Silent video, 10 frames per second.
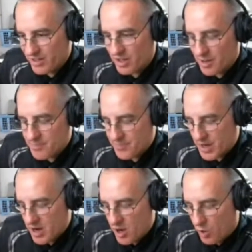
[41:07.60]
heal up
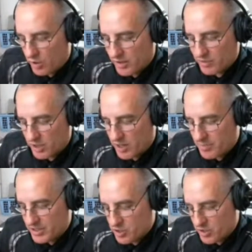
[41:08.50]
or level up
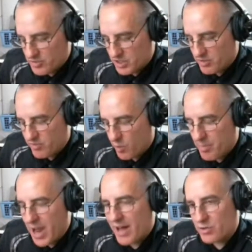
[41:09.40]
until you've seen 4
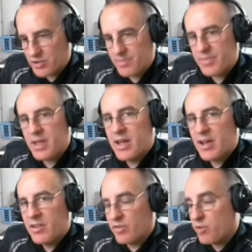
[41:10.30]
battles.
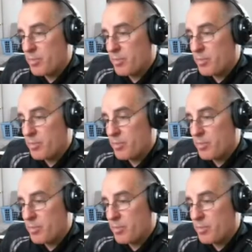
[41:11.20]
The 4